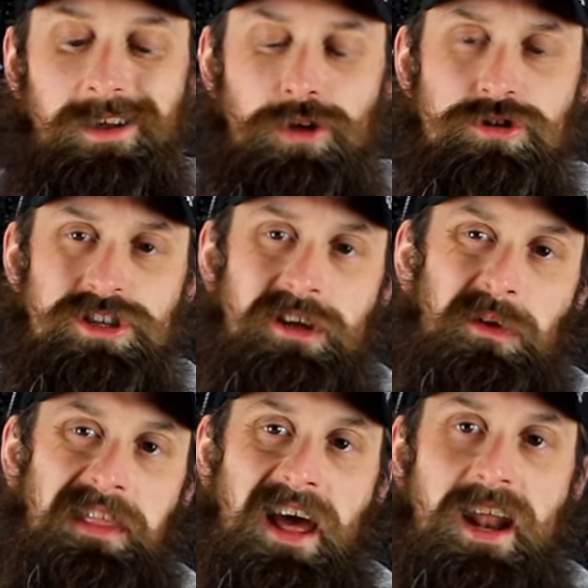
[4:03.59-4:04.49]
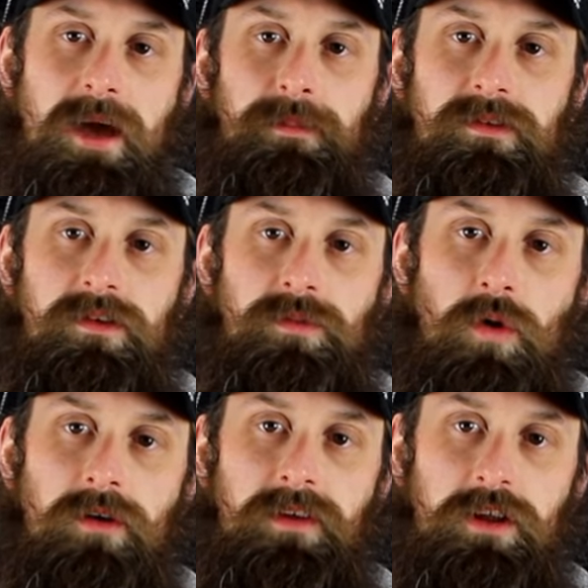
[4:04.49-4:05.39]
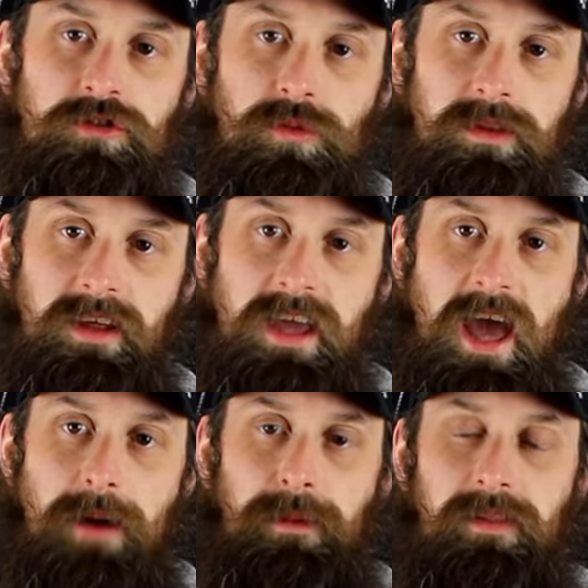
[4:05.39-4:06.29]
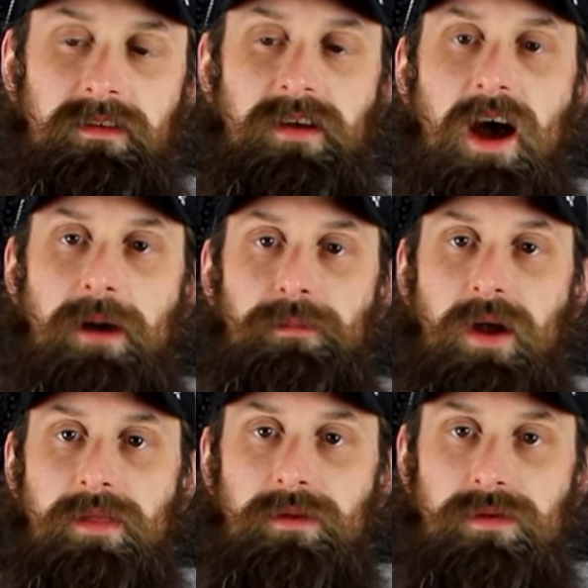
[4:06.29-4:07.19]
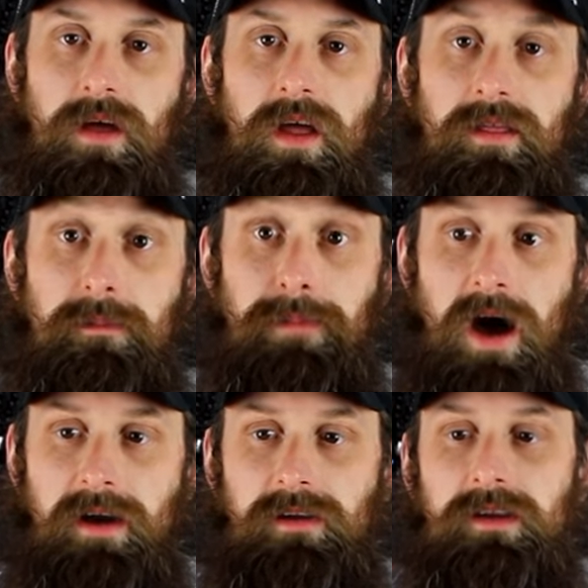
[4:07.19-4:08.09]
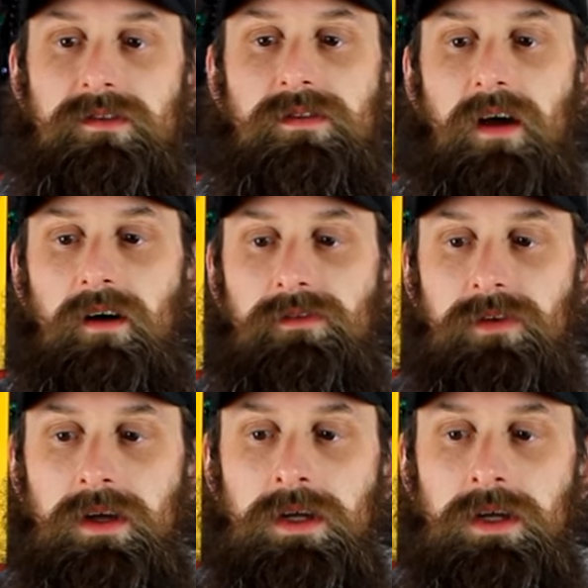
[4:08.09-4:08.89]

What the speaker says: Usually when that happens, it's more of an issue with the cap on the top rather than the bottle itself.